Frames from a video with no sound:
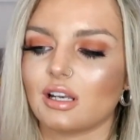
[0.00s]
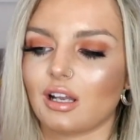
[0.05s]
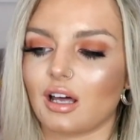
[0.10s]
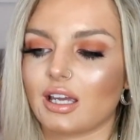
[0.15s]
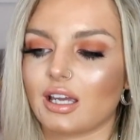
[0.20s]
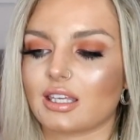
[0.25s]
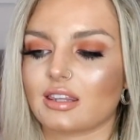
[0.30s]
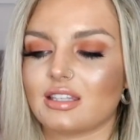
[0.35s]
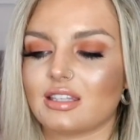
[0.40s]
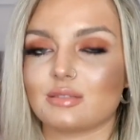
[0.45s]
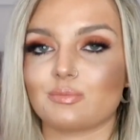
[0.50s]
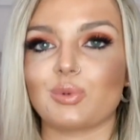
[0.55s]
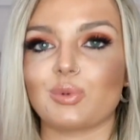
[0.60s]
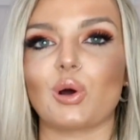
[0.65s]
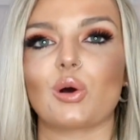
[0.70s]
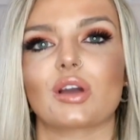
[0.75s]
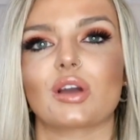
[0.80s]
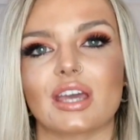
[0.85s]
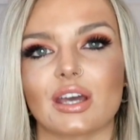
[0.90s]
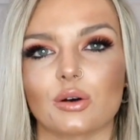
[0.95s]
like these
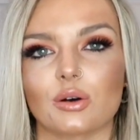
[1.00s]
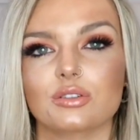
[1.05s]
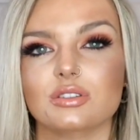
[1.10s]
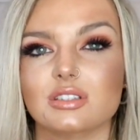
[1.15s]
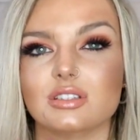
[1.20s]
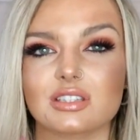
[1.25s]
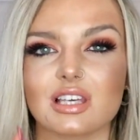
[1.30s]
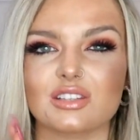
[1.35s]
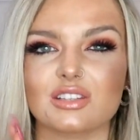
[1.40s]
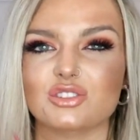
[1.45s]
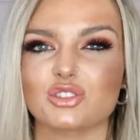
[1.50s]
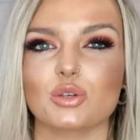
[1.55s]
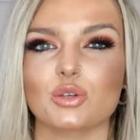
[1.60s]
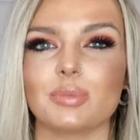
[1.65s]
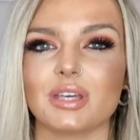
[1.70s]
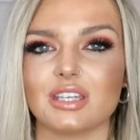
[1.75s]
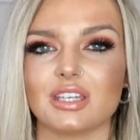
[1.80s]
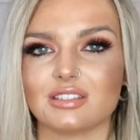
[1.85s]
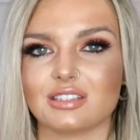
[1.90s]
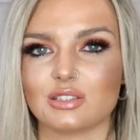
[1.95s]
block heels because they're
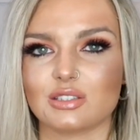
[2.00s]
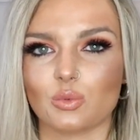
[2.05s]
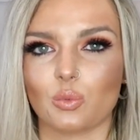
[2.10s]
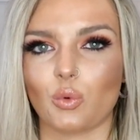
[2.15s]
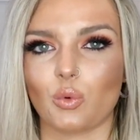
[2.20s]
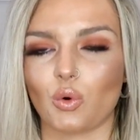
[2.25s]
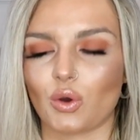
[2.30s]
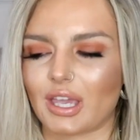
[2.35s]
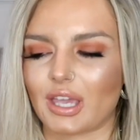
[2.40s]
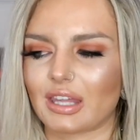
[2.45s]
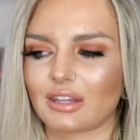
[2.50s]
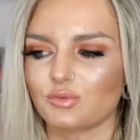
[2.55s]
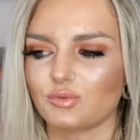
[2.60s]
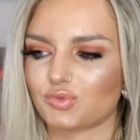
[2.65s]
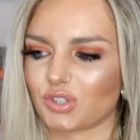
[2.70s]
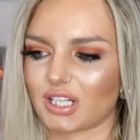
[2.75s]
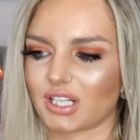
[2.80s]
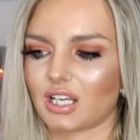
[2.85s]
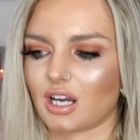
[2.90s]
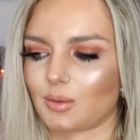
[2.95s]
super easy to walk in,
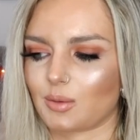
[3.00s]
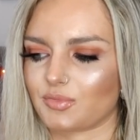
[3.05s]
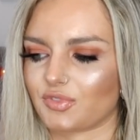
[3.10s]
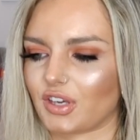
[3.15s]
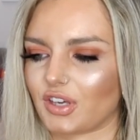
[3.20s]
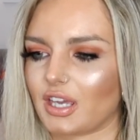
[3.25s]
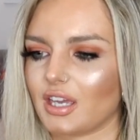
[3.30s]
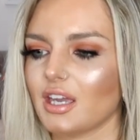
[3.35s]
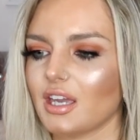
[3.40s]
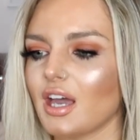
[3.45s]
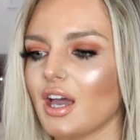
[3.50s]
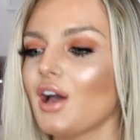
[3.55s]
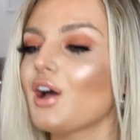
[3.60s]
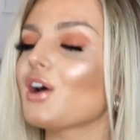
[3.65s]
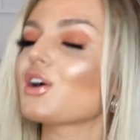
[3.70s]
really comfy